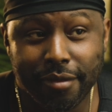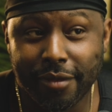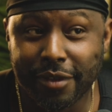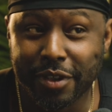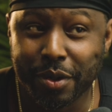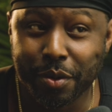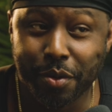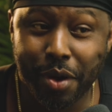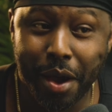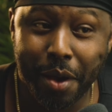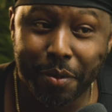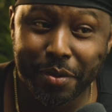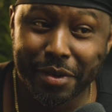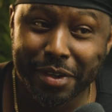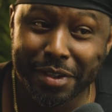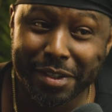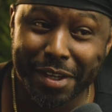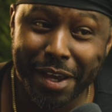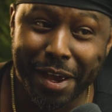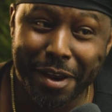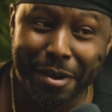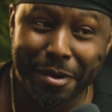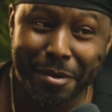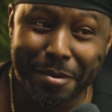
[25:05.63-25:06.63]
subscribe to the
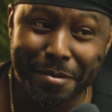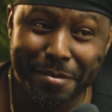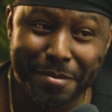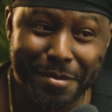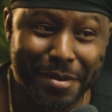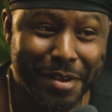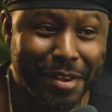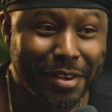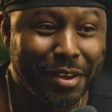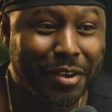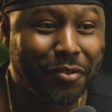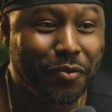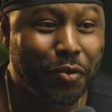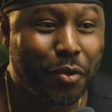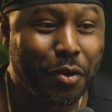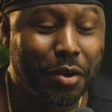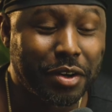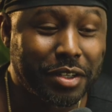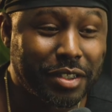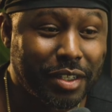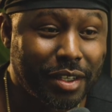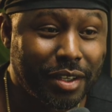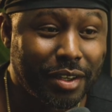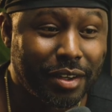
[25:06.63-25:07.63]
channel, and look
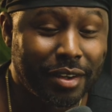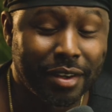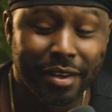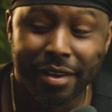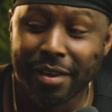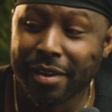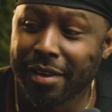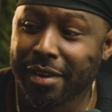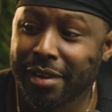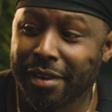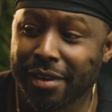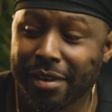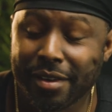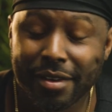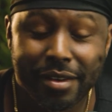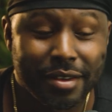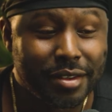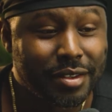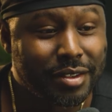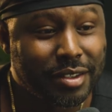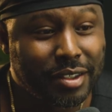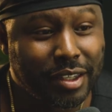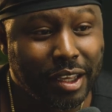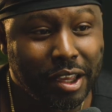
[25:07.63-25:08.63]
forward to
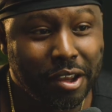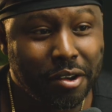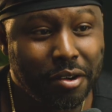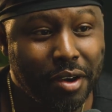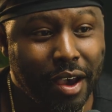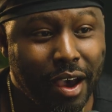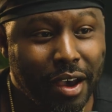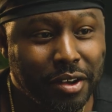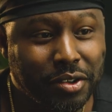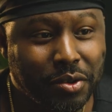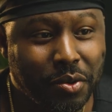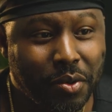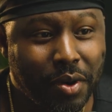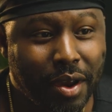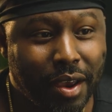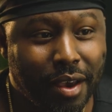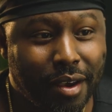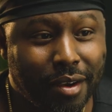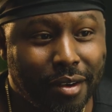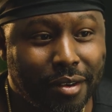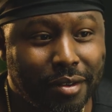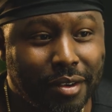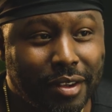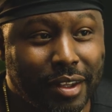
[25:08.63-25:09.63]
seeing you guys
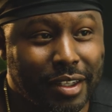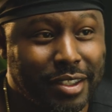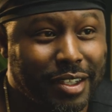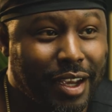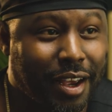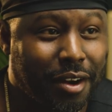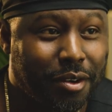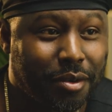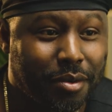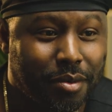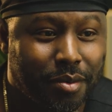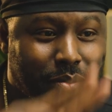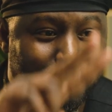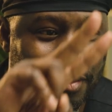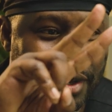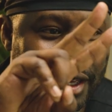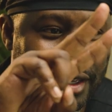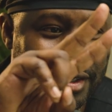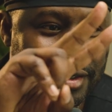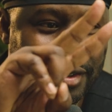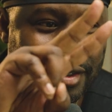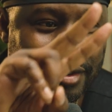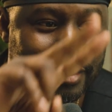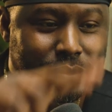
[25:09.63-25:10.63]
around the channel.
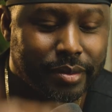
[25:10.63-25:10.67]
Peace.